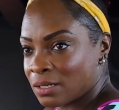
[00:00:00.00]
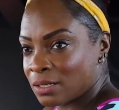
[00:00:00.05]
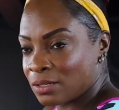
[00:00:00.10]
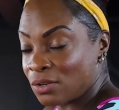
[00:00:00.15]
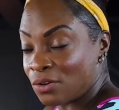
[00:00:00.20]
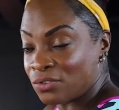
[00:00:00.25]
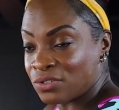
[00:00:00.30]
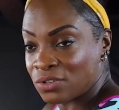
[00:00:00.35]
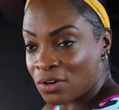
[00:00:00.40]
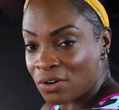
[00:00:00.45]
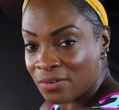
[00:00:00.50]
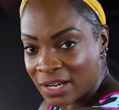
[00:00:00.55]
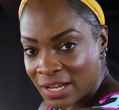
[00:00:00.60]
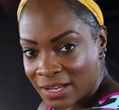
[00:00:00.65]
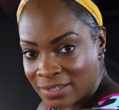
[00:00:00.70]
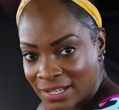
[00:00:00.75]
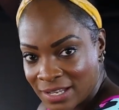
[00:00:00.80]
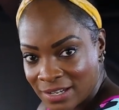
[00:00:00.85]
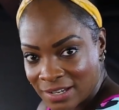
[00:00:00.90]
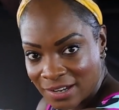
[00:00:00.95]
No, sorry, I
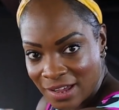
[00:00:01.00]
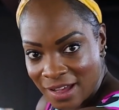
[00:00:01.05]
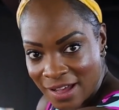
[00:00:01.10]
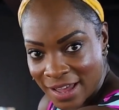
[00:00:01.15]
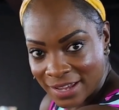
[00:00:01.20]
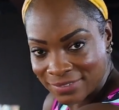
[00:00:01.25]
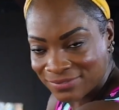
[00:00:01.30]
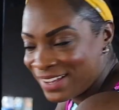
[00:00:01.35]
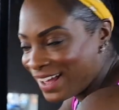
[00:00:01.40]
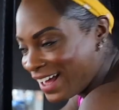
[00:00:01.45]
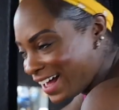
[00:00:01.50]
tell a lie.